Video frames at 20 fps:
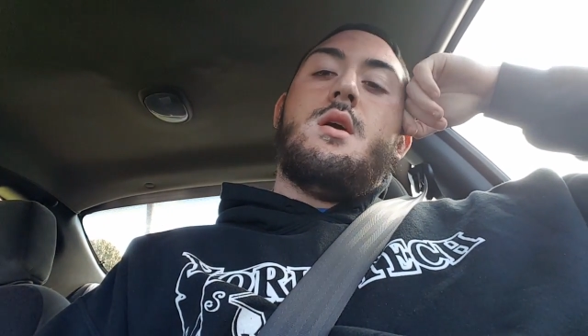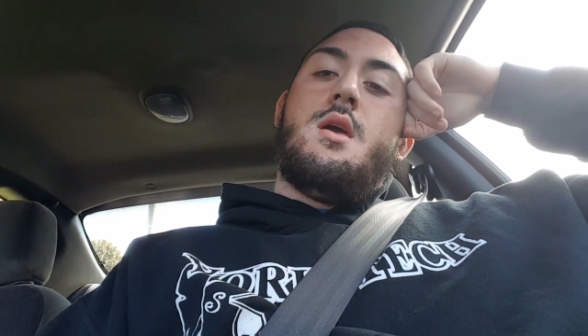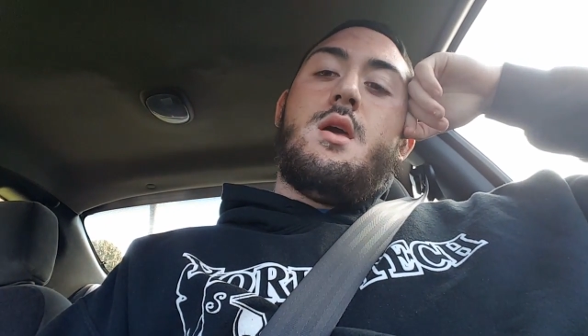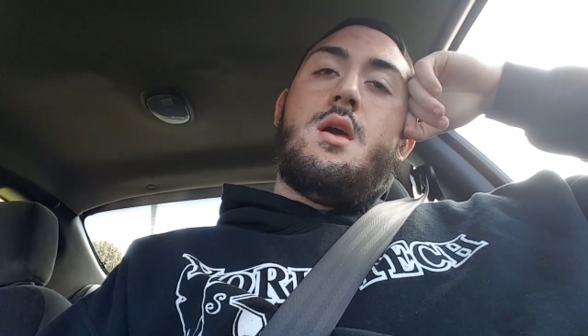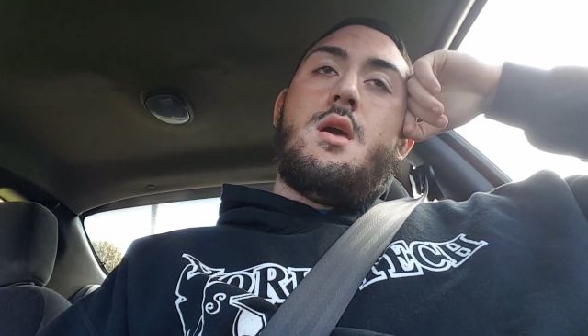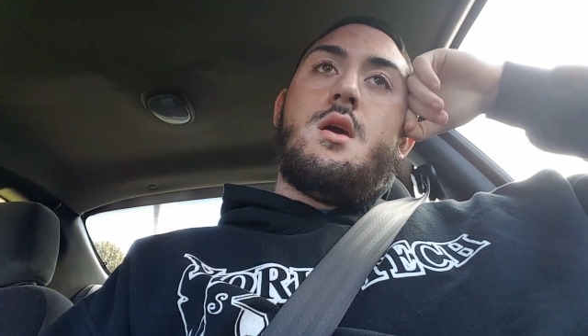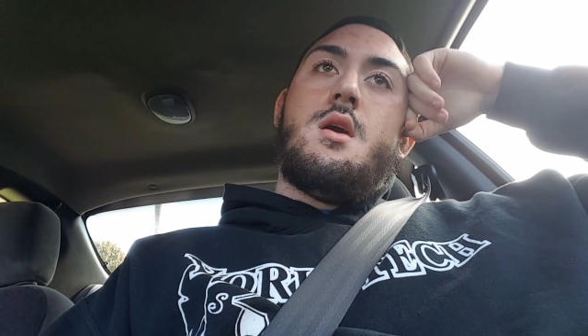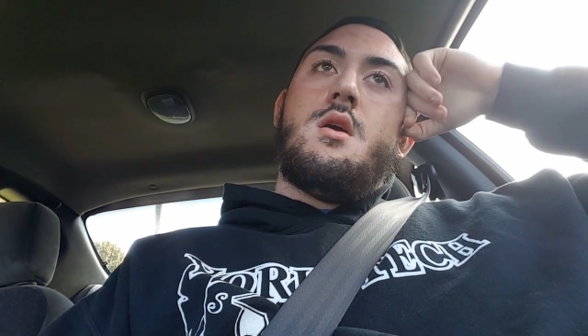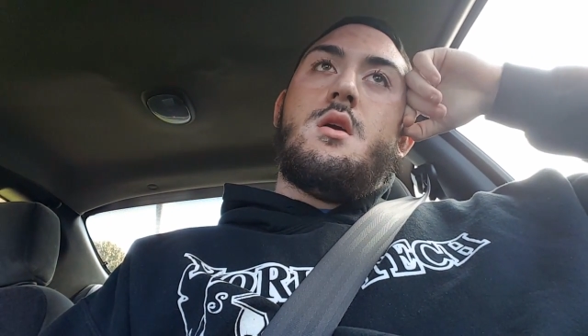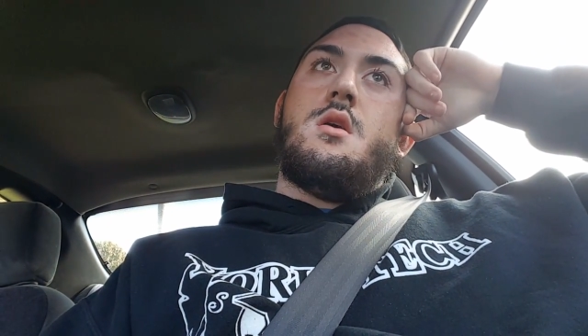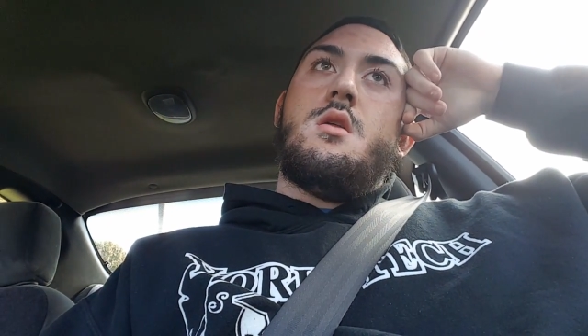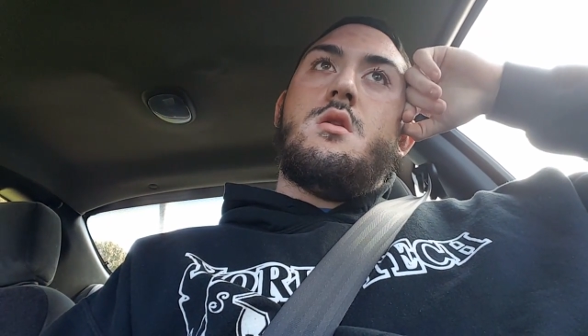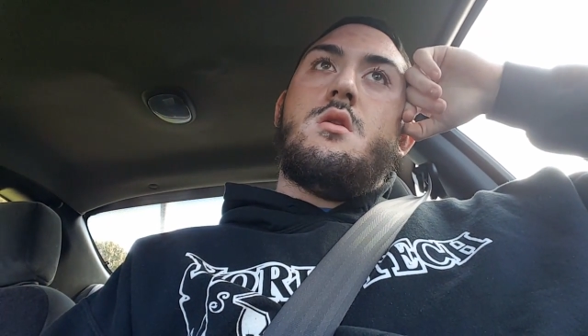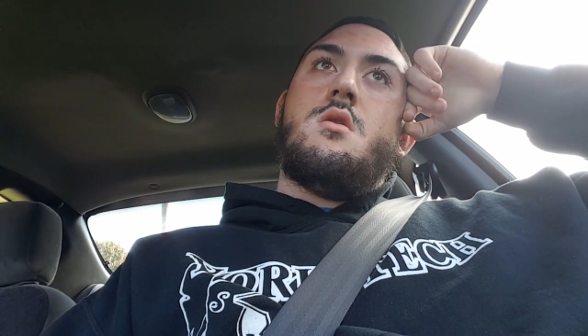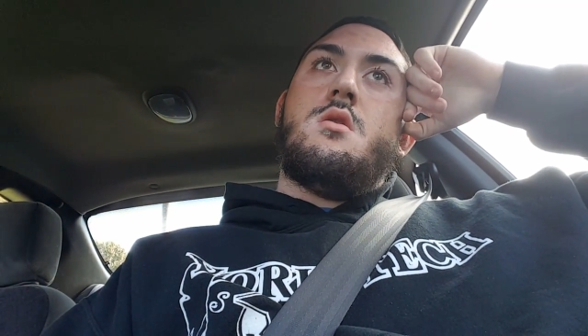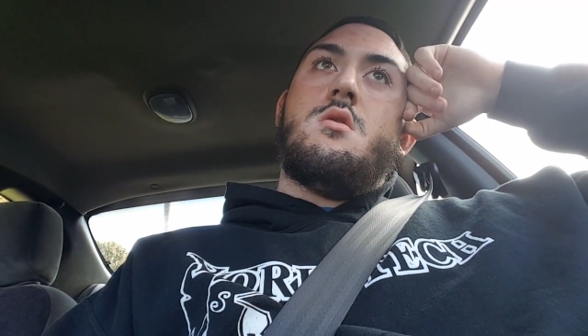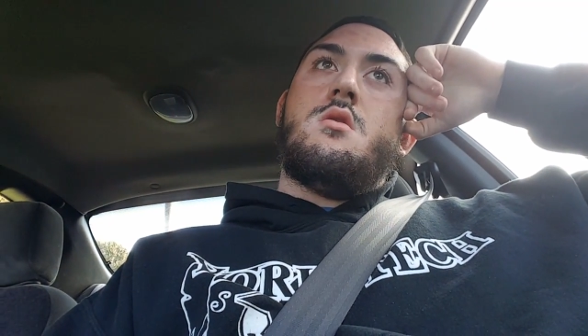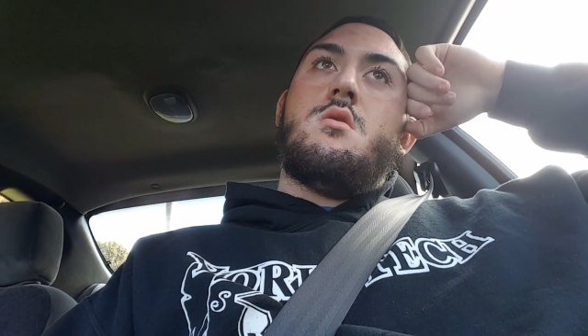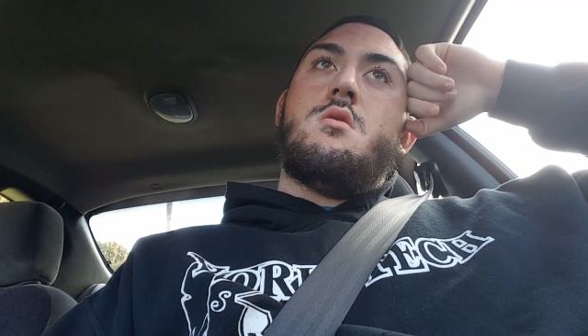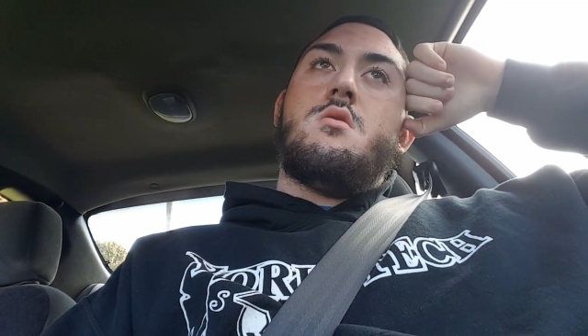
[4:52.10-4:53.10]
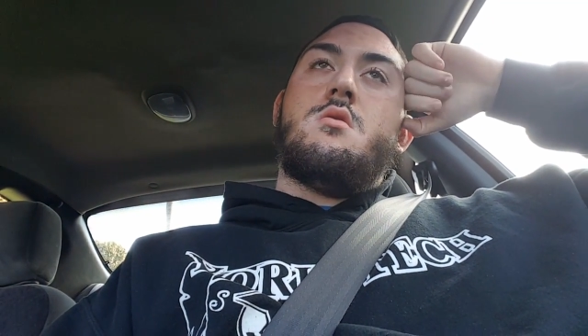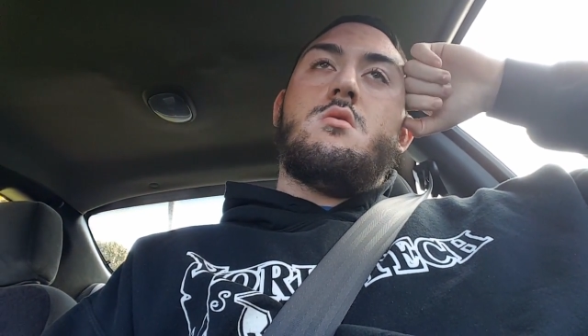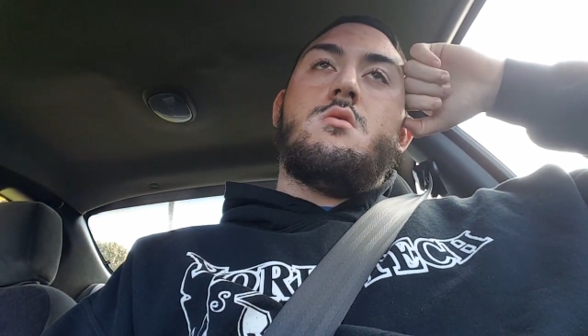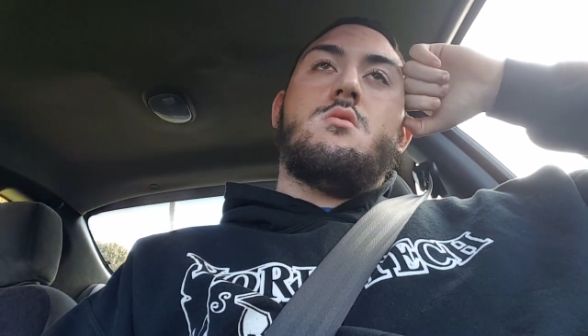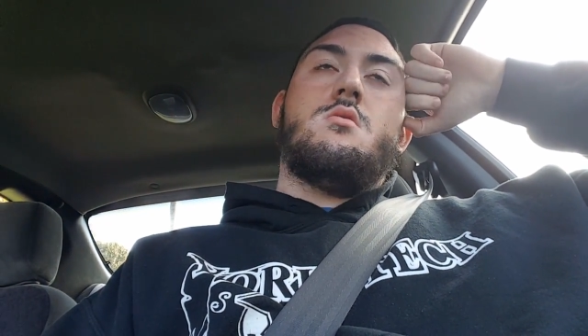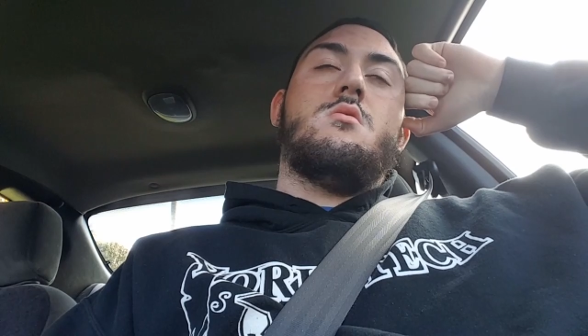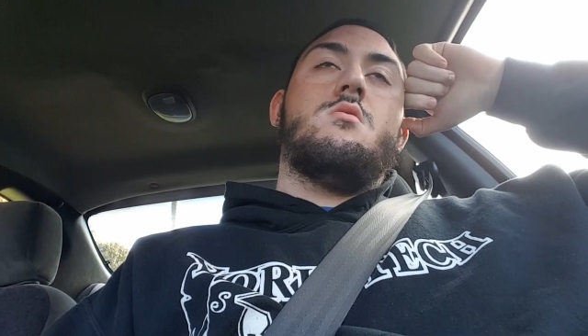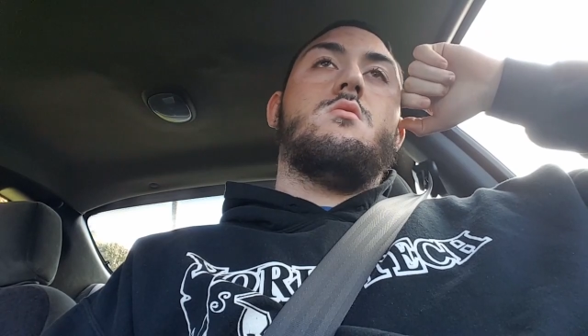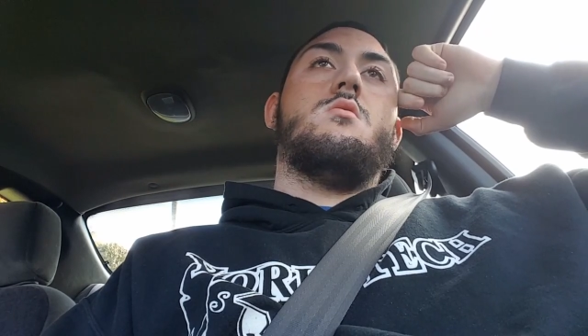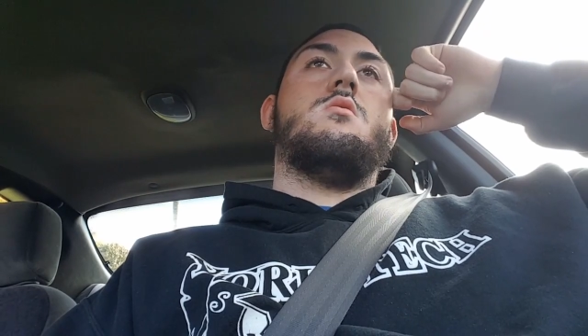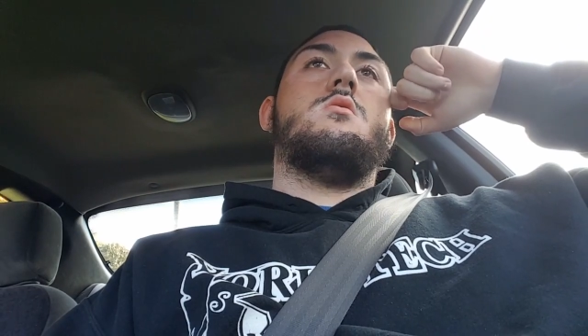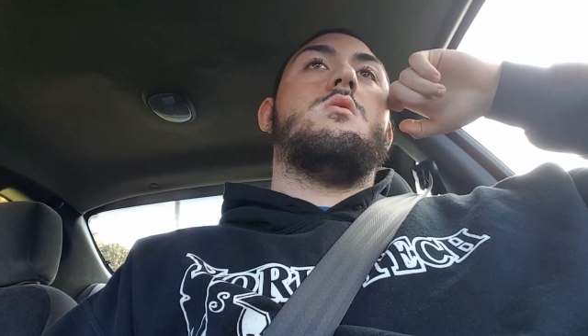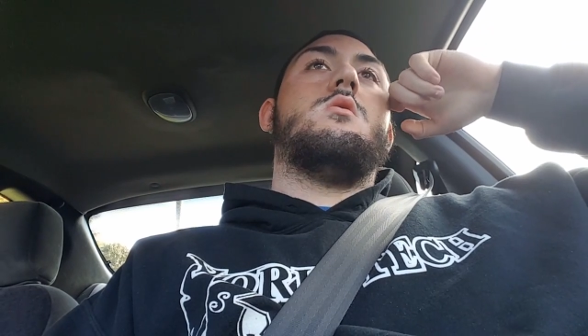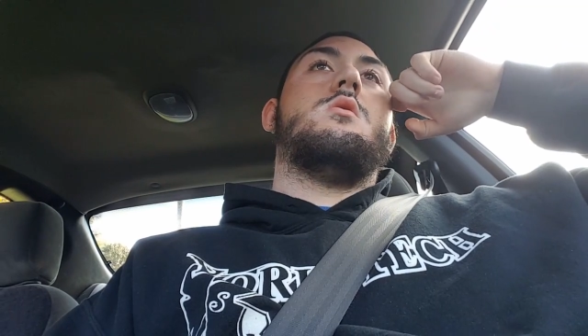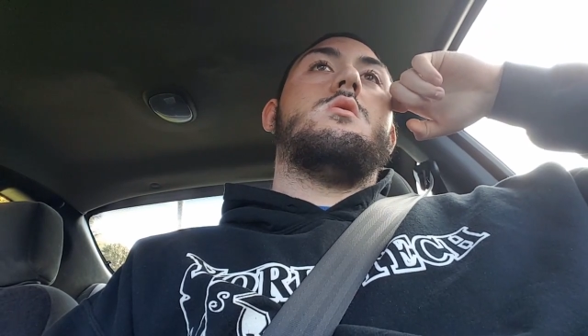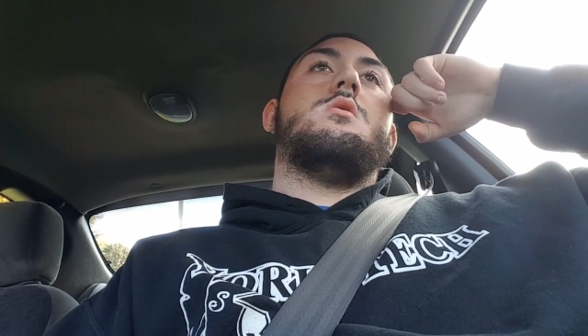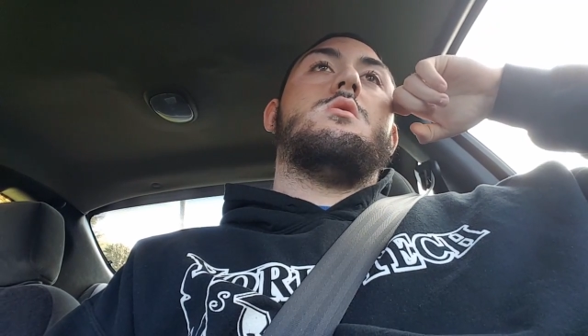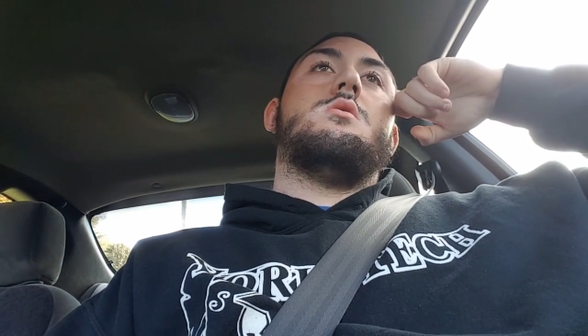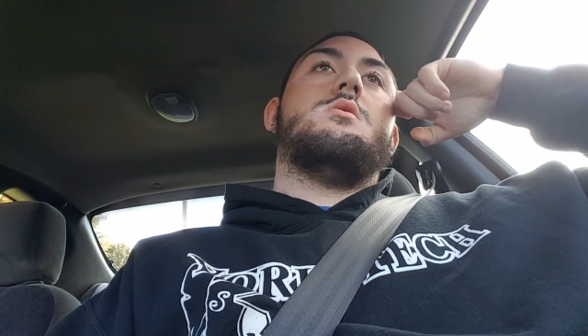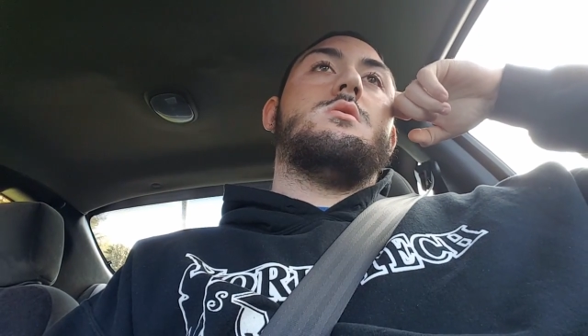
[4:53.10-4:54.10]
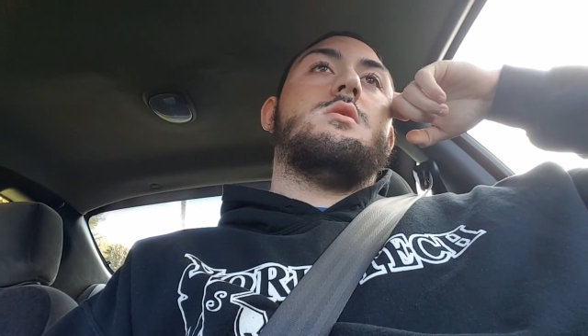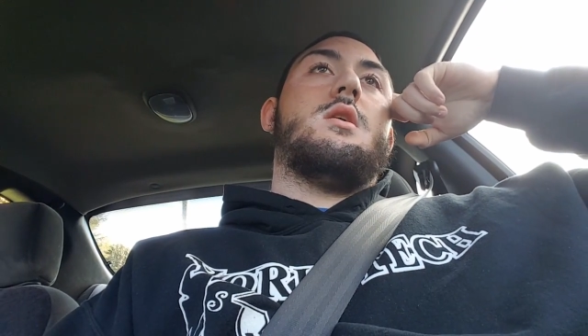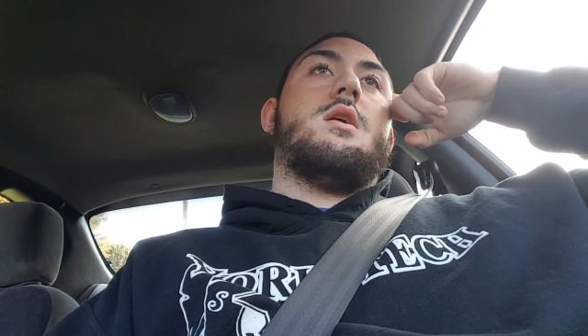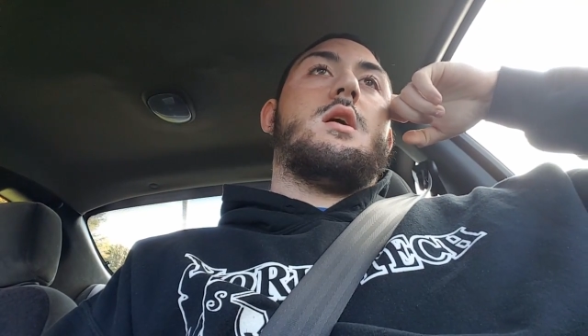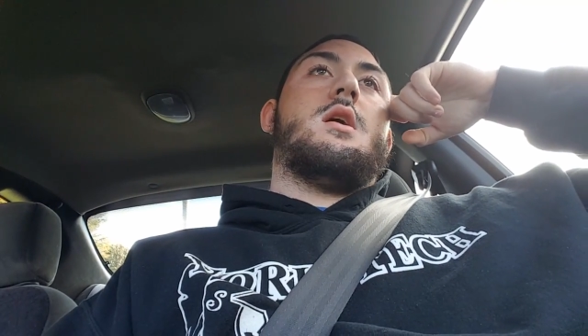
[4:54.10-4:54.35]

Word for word: and to